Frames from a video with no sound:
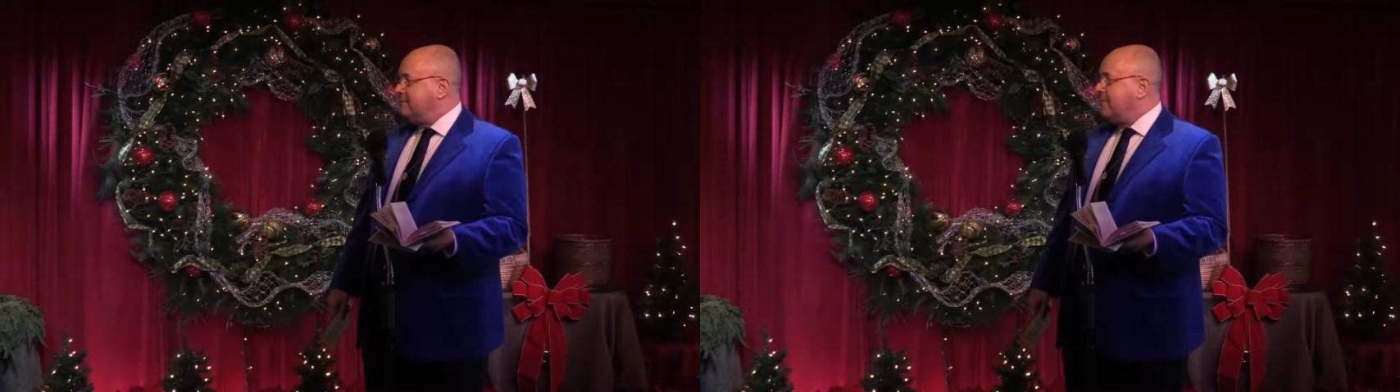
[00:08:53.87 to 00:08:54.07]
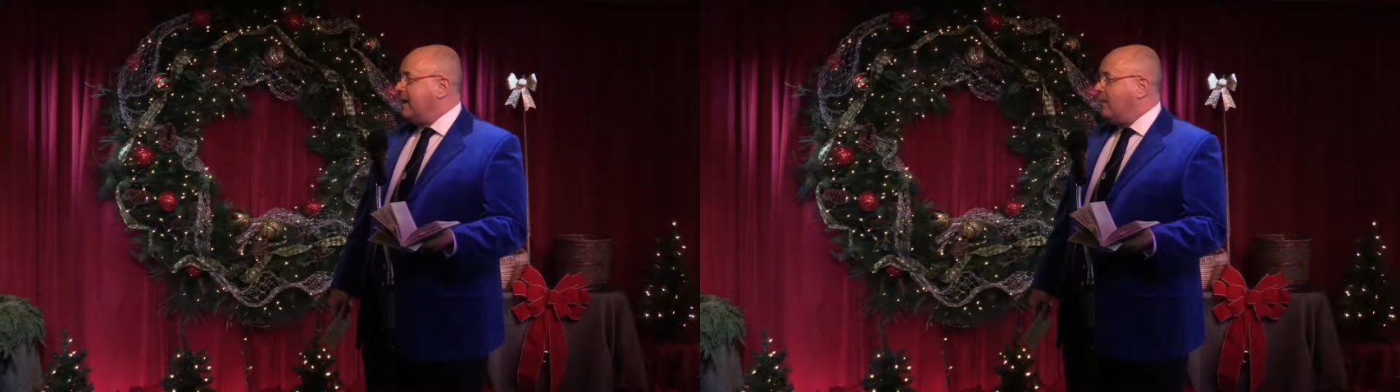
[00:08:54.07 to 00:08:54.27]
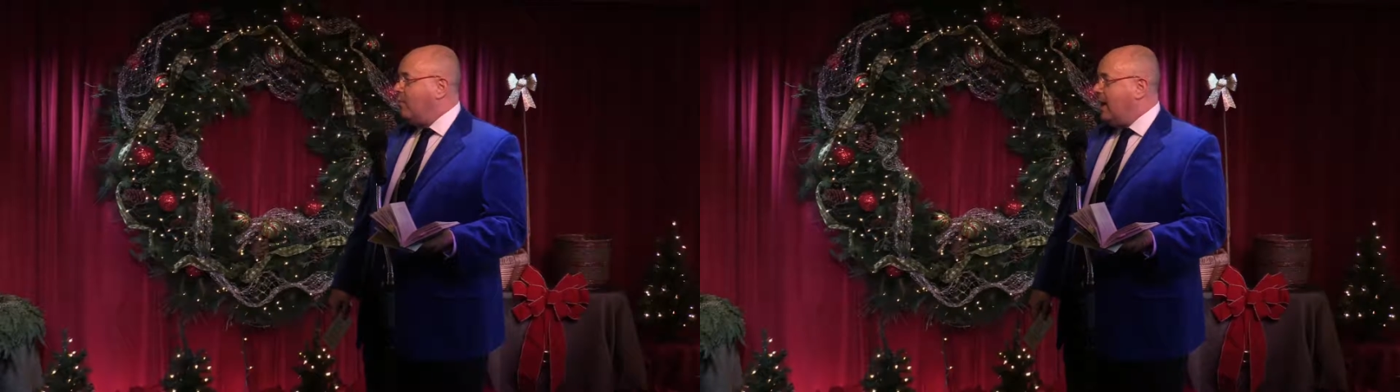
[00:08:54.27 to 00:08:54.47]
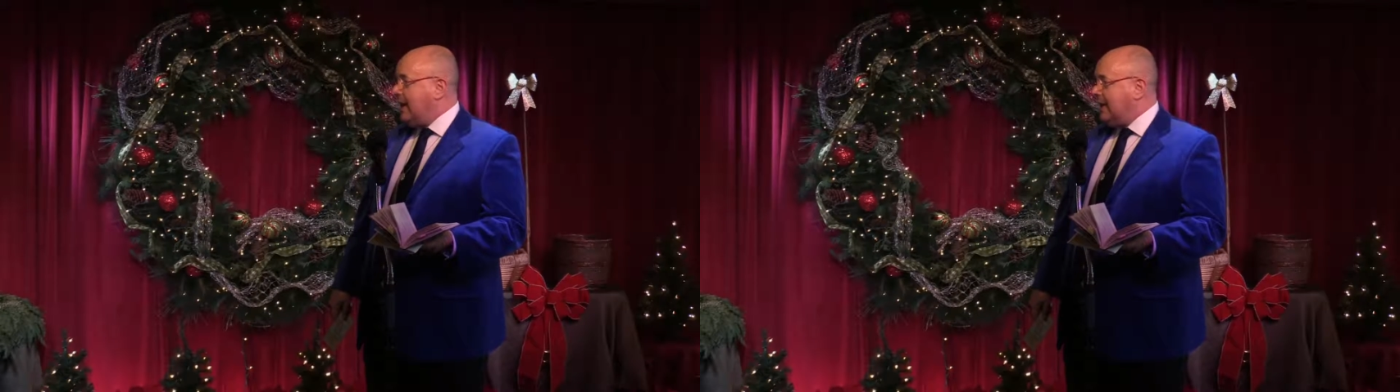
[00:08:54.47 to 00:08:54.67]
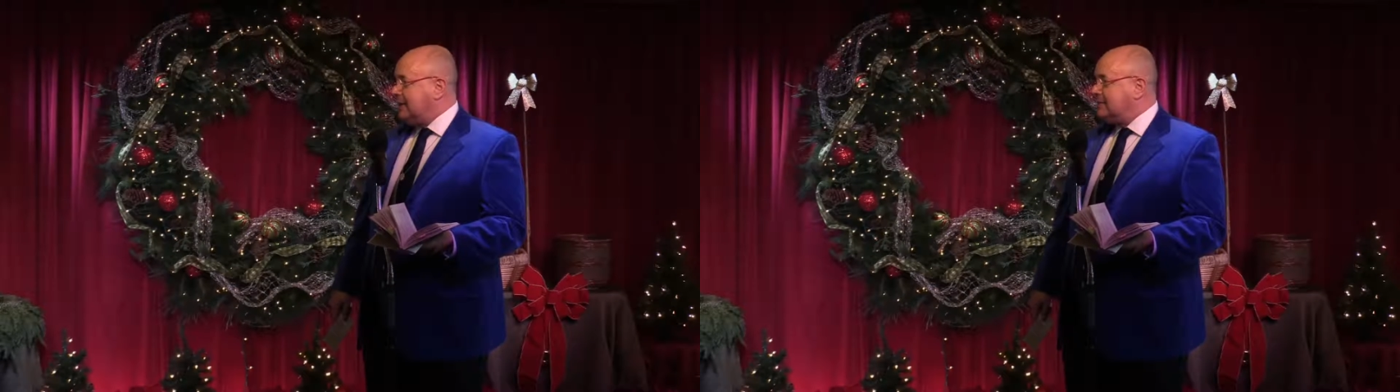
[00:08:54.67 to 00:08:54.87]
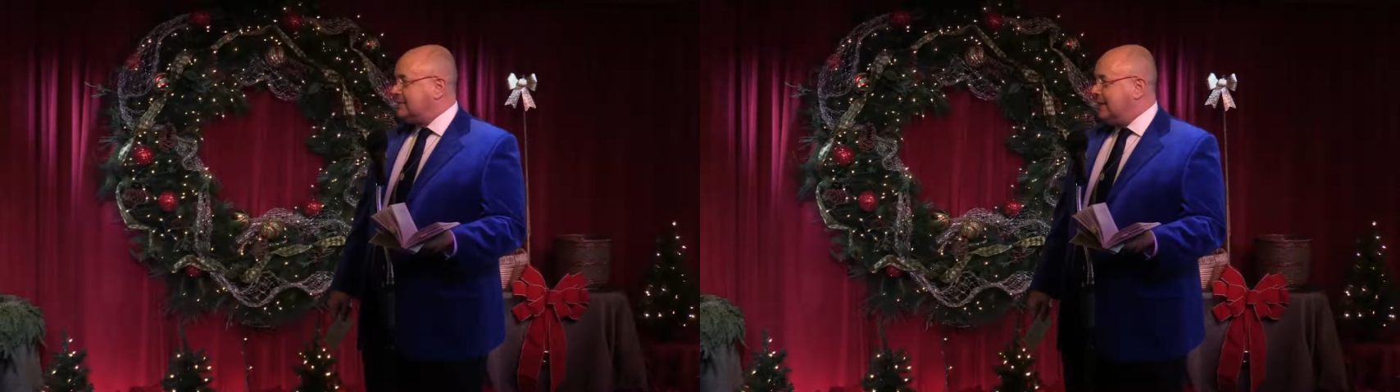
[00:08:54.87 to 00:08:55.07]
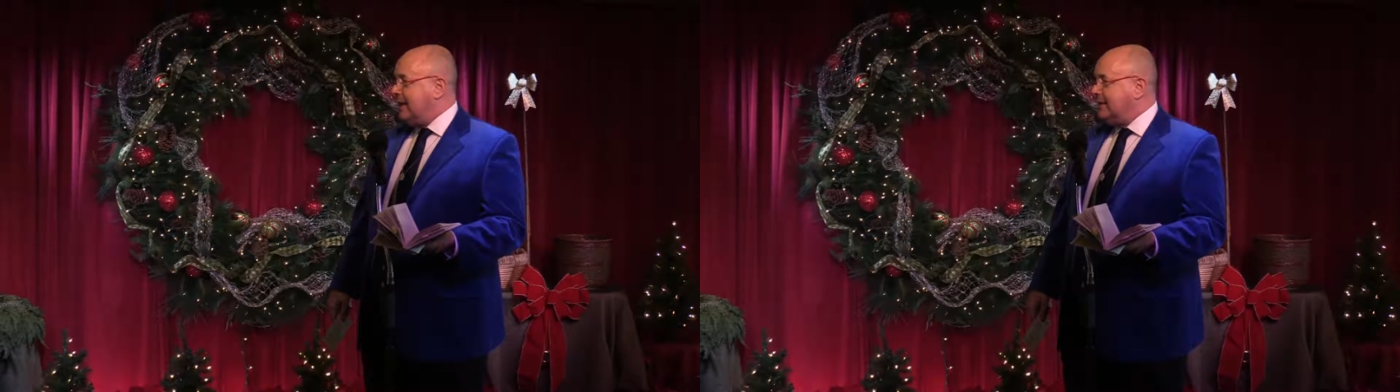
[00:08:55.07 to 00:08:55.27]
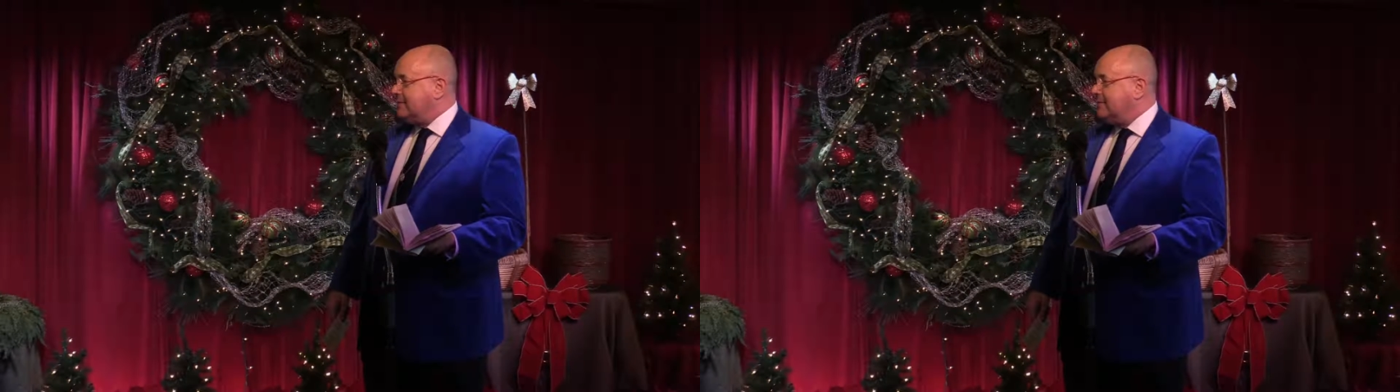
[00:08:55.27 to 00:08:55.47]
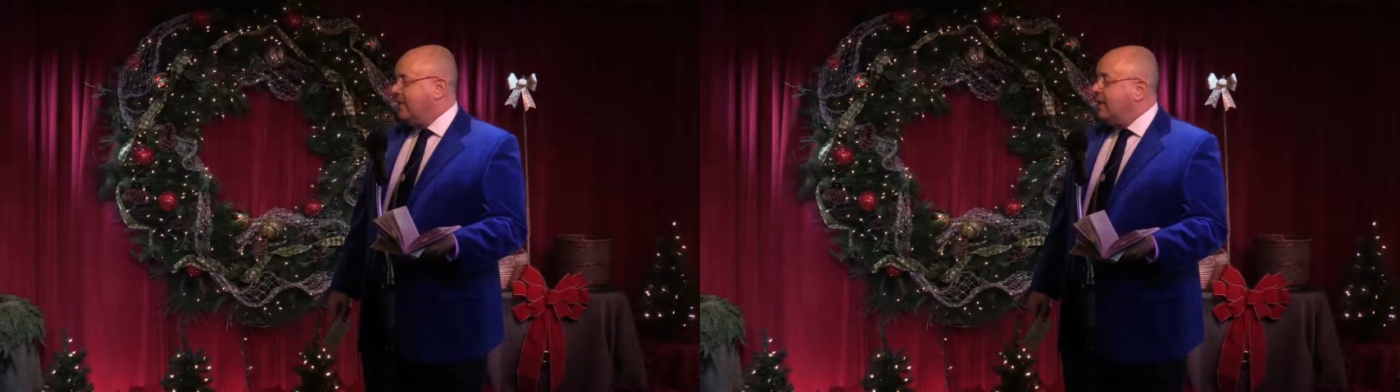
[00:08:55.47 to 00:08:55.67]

my awakened state,